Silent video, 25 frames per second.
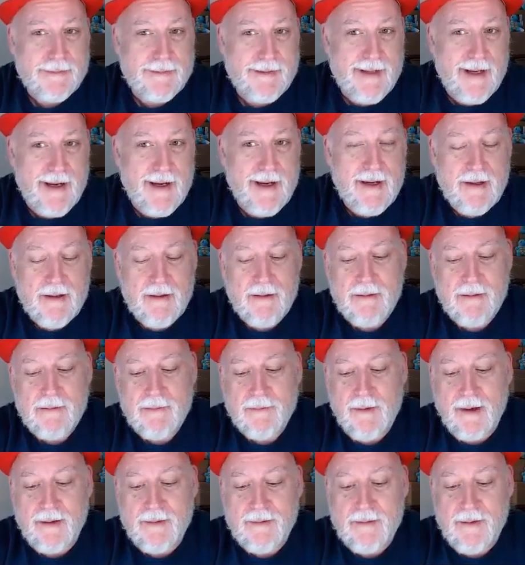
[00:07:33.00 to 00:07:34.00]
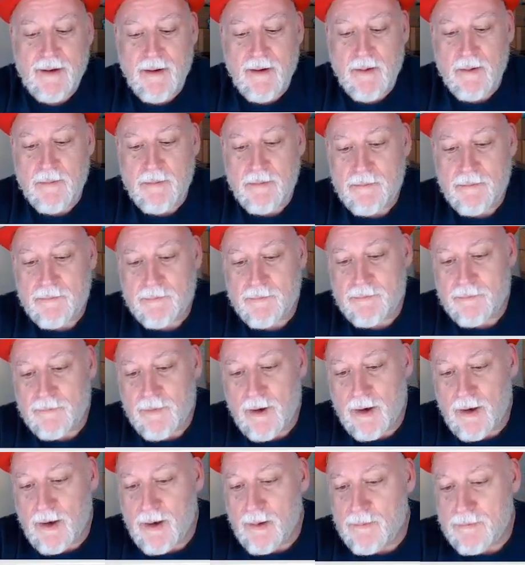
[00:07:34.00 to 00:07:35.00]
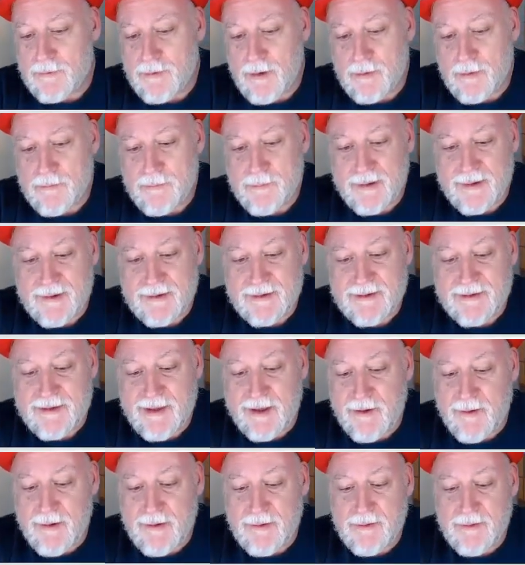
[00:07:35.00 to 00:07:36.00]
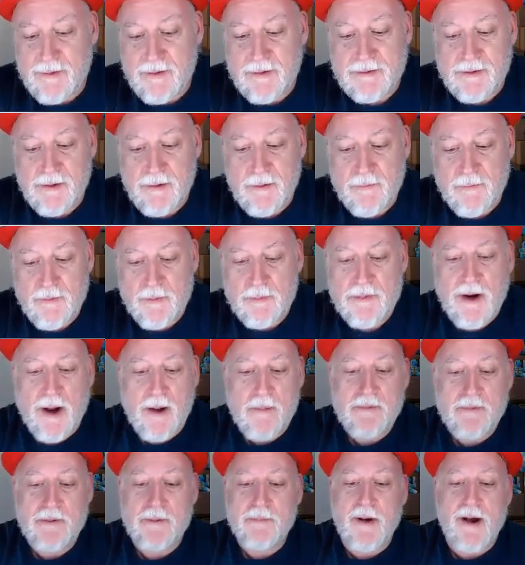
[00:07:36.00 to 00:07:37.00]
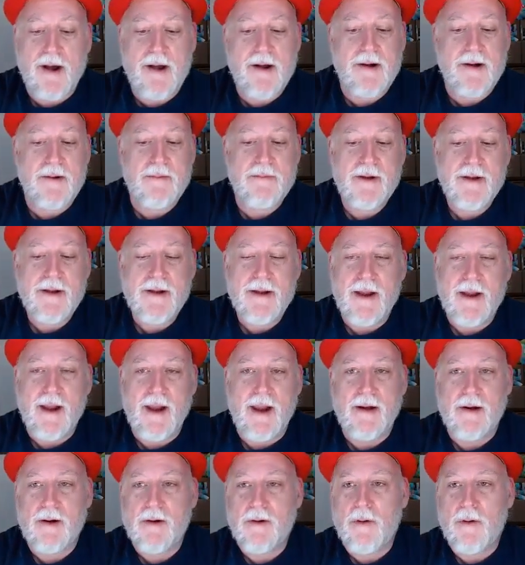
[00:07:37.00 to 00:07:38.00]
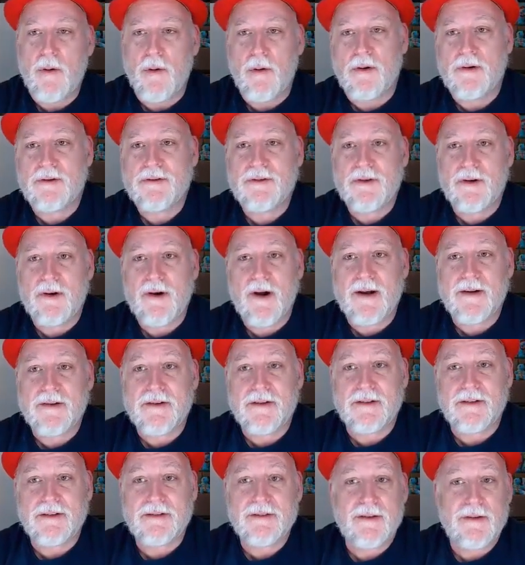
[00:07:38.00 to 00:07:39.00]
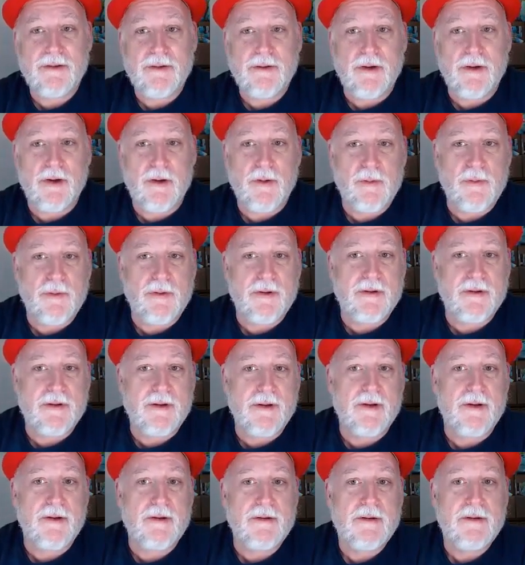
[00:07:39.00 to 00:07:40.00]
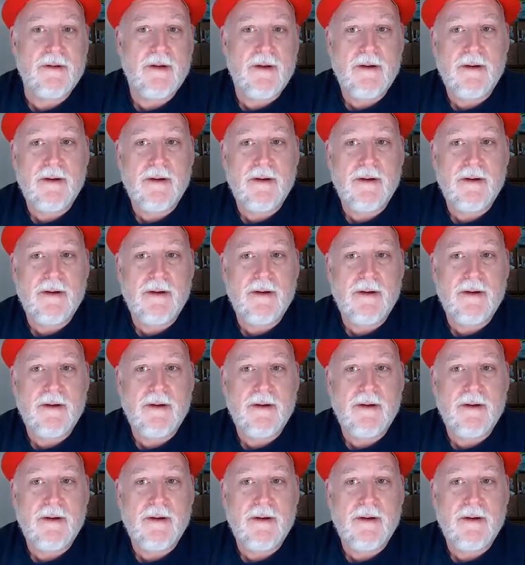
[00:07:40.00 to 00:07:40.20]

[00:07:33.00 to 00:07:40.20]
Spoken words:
ding right there. But the centering looks good from top to bottom, and our corners or edges look really good.